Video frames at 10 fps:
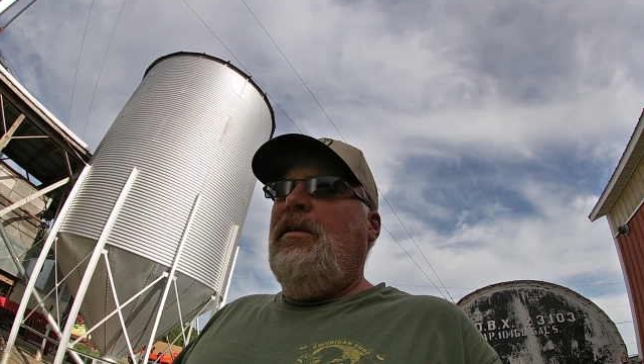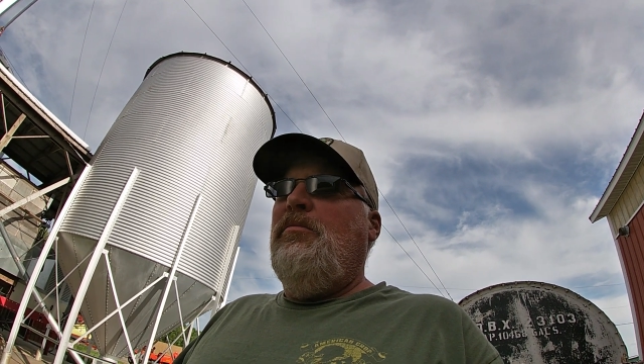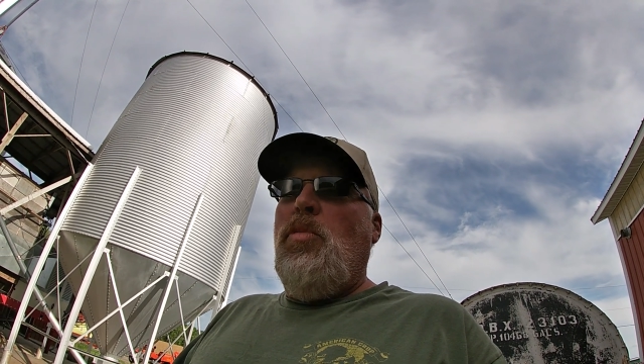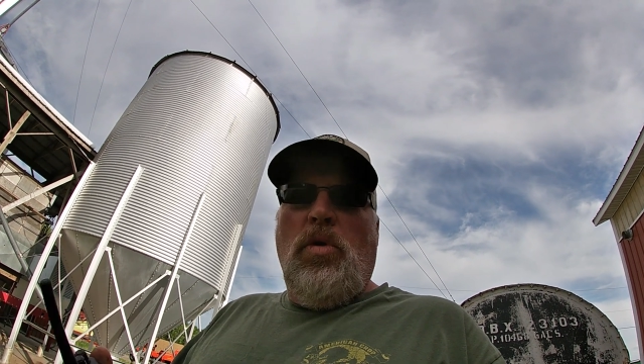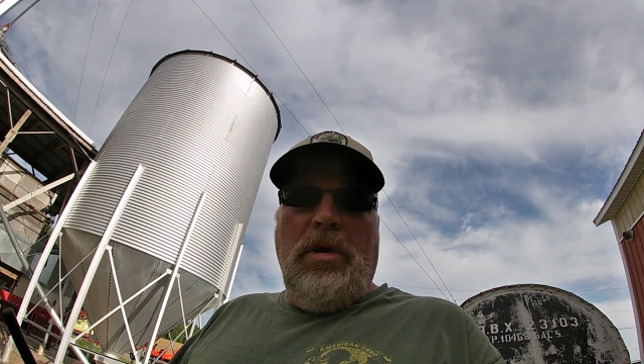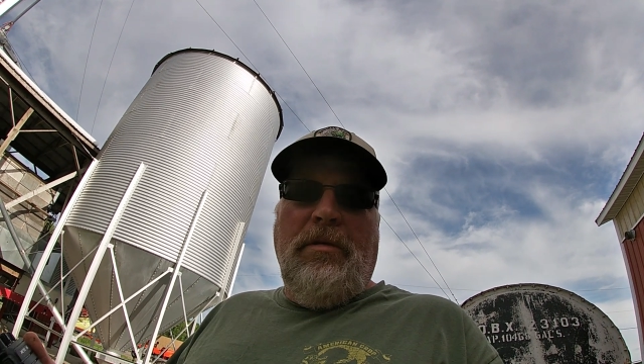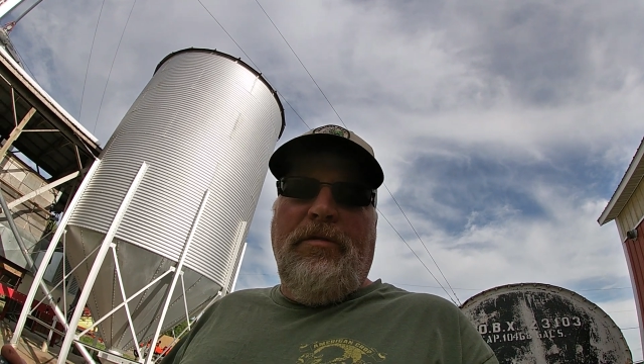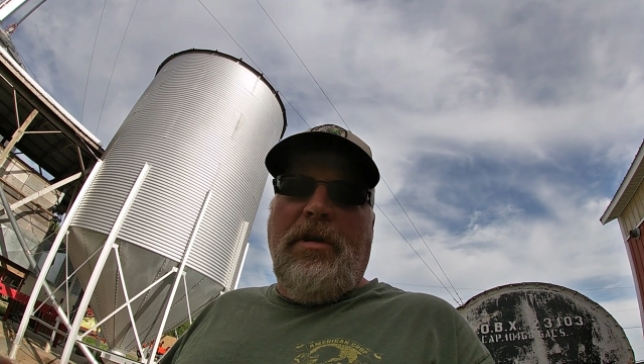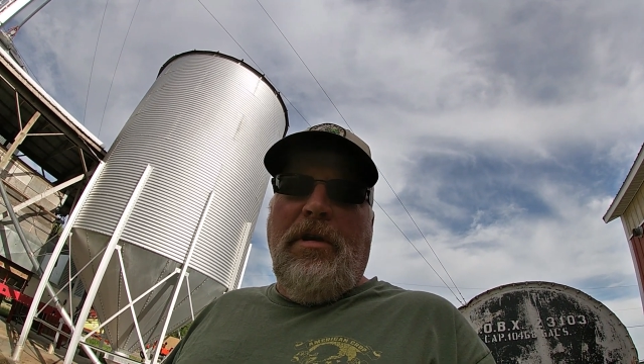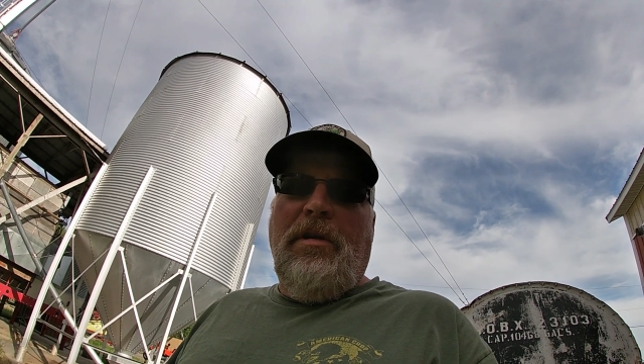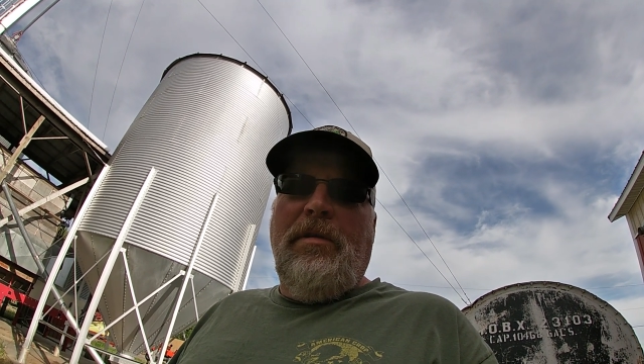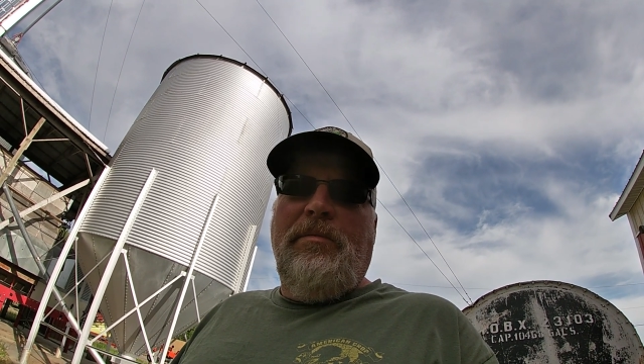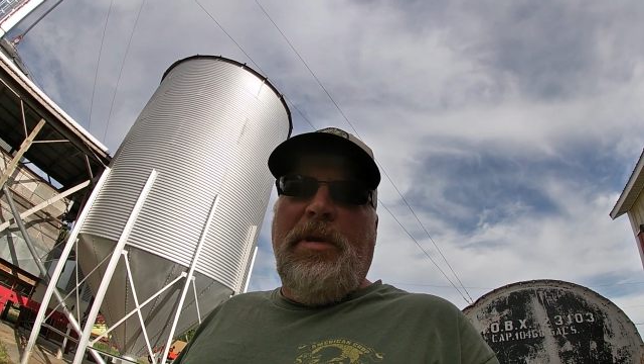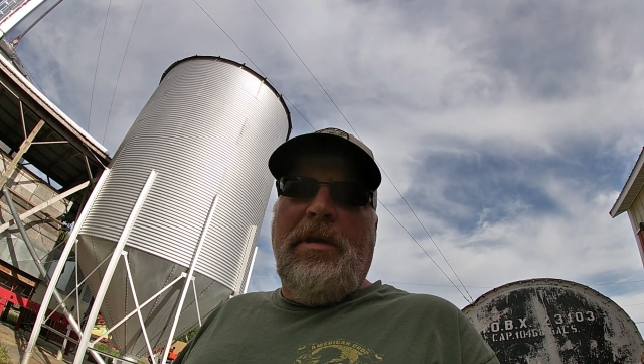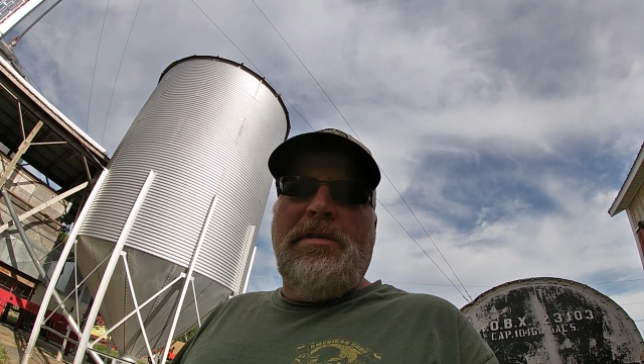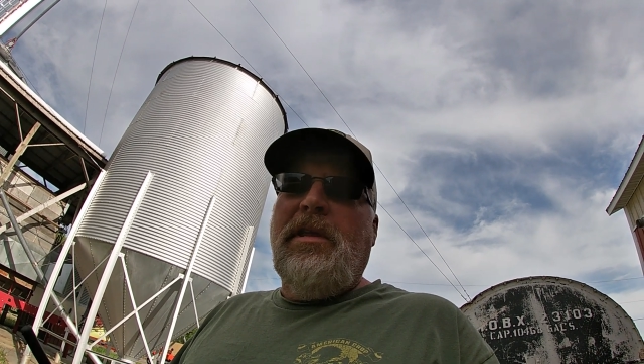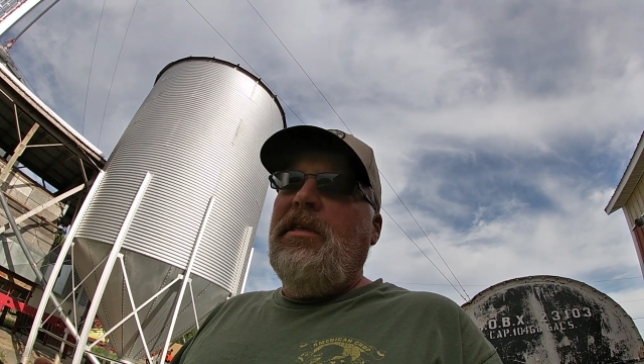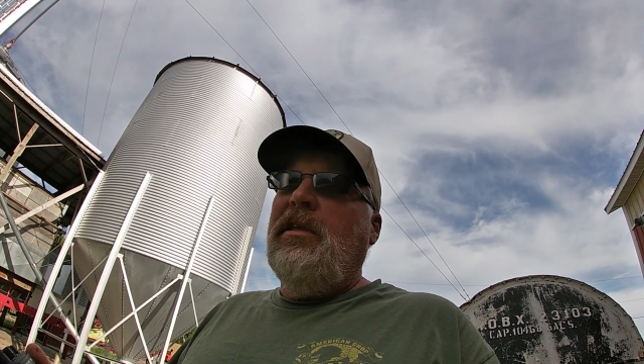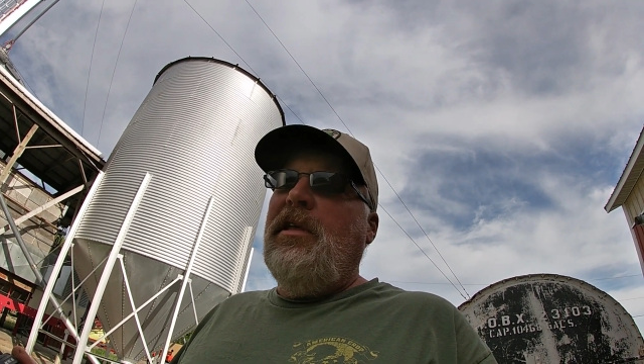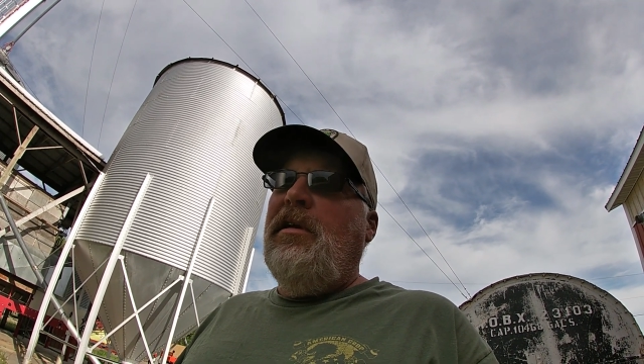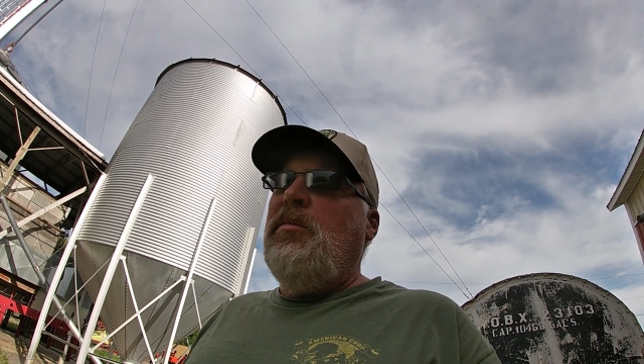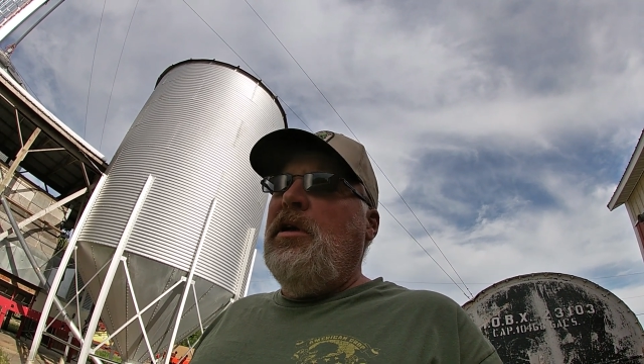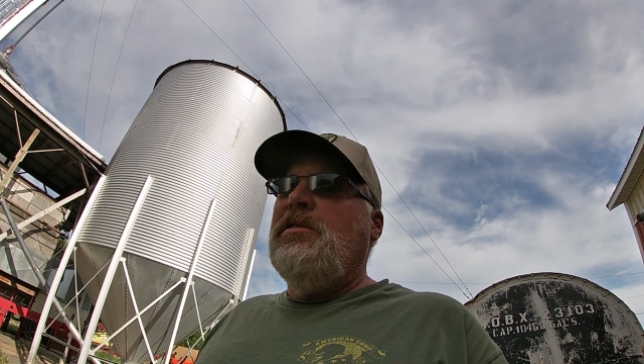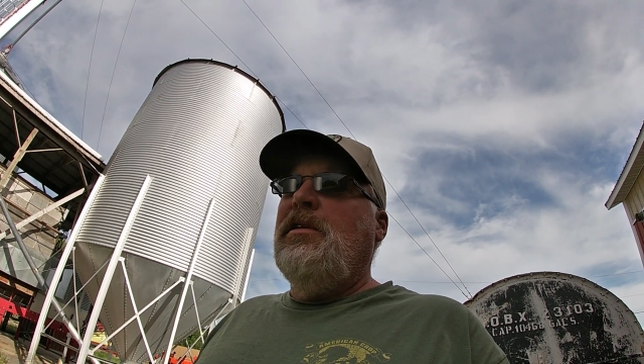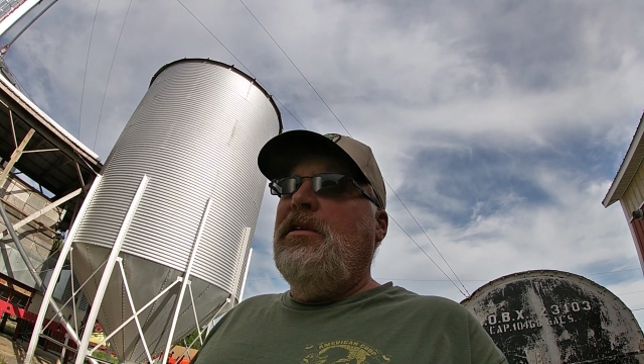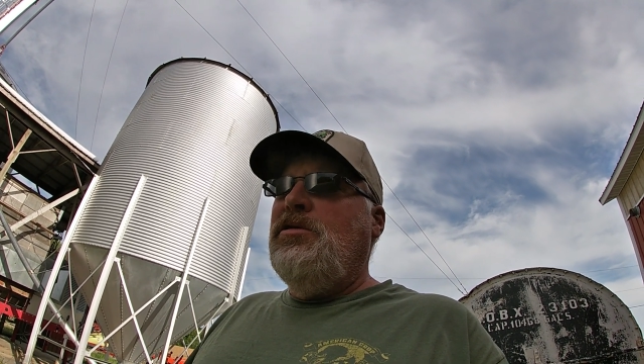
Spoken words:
more difficult because I think that makes it a